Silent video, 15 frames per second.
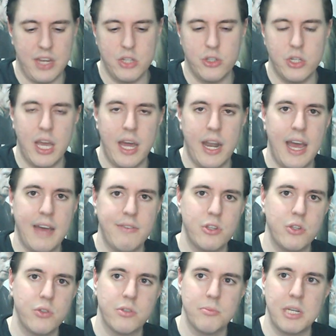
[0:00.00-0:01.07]
I guess you kind of have
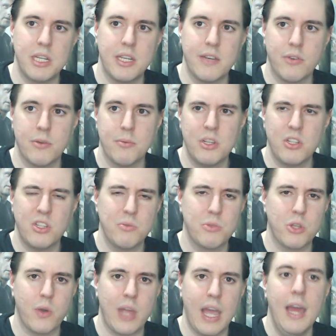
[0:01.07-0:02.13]
to use somebody different. She
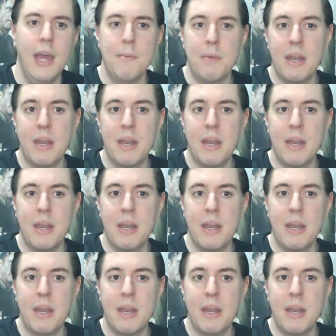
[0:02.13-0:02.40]
was okay.